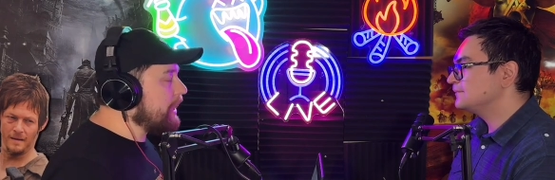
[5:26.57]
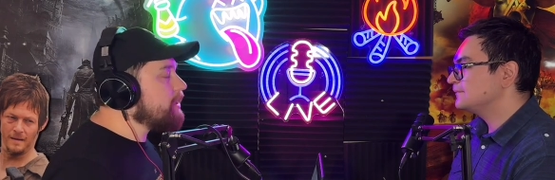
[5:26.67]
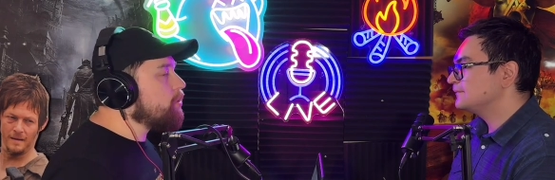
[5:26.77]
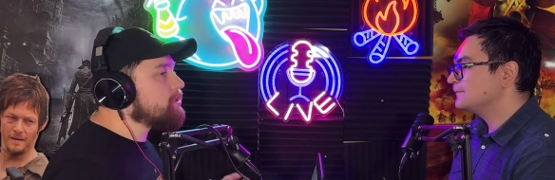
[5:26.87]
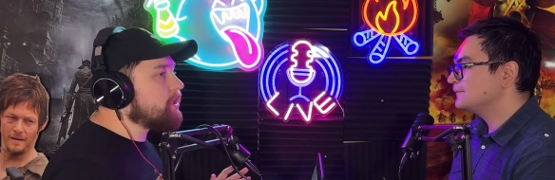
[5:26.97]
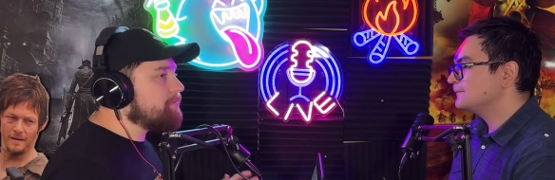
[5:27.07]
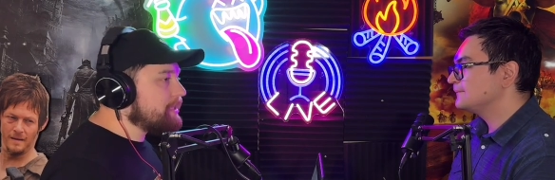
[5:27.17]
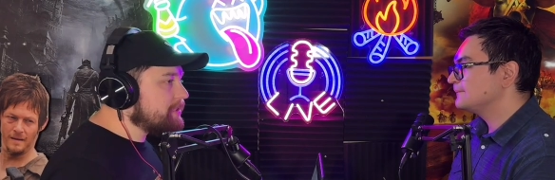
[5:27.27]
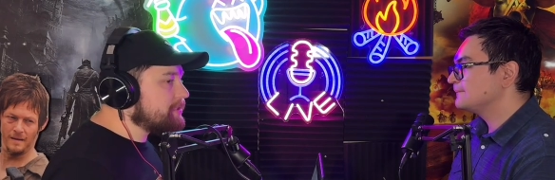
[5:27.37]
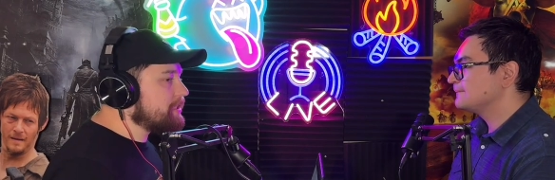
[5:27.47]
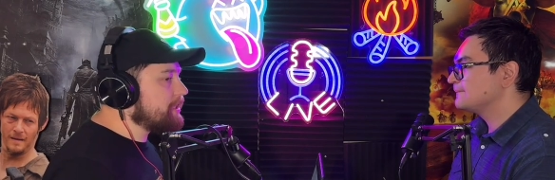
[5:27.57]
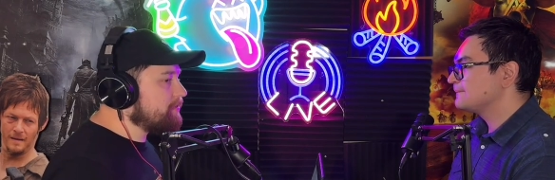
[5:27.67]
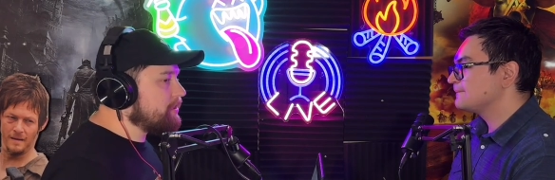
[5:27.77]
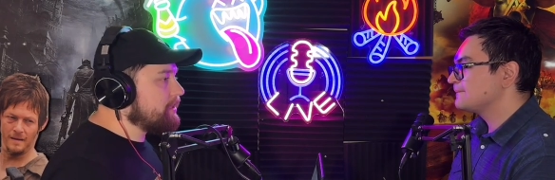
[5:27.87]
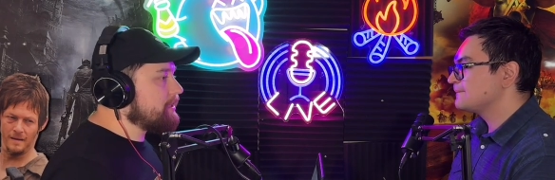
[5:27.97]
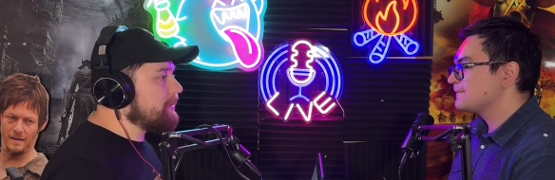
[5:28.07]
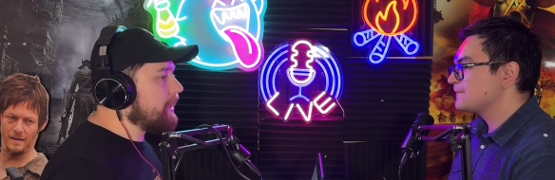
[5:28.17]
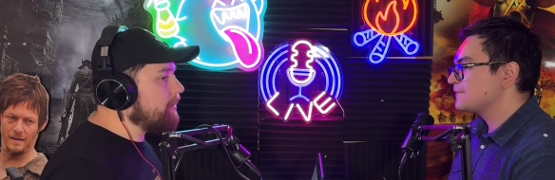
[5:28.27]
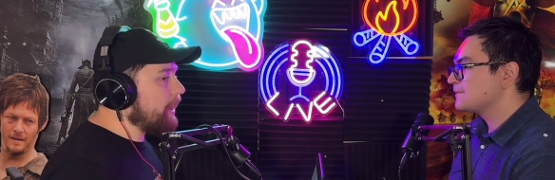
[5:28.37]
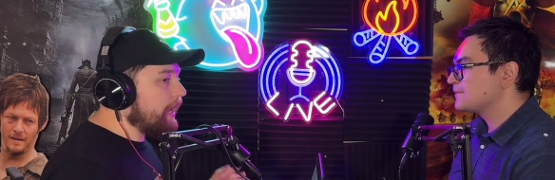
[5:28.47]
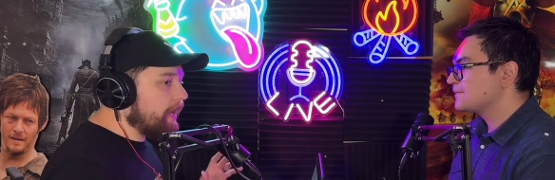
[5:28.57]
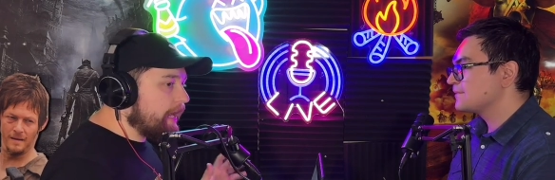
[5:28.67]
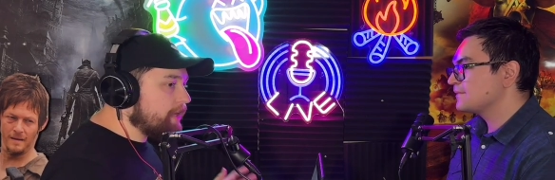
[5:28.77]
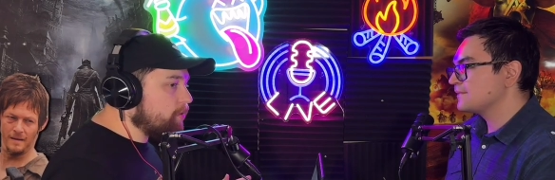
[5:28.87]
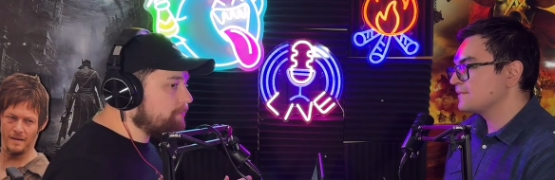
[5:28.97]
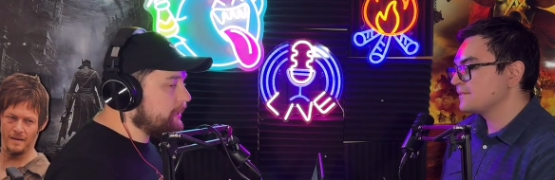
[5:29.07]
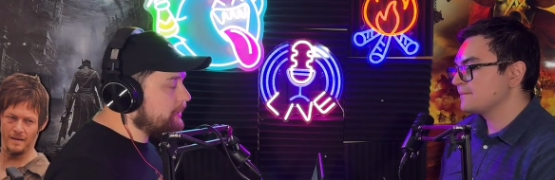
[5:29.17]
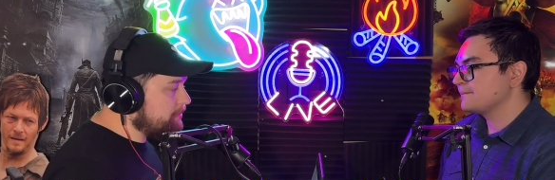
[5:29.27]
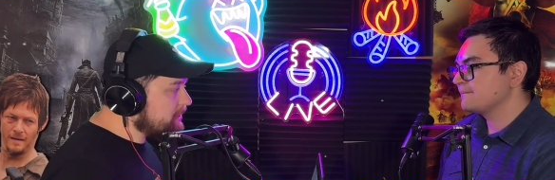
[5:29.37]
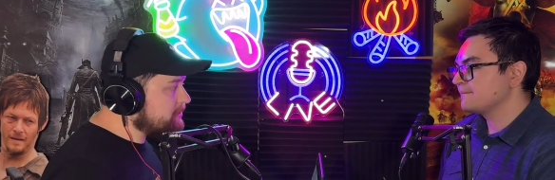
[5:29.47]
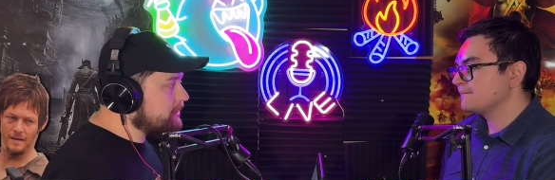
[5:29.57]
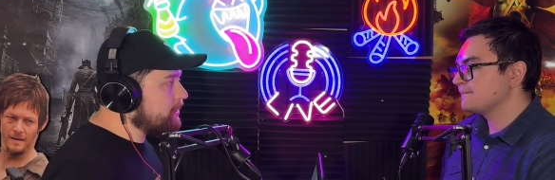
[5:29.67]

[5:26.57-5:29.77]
Speaker 1: I know it's on P C and everything like that. I don't play P C a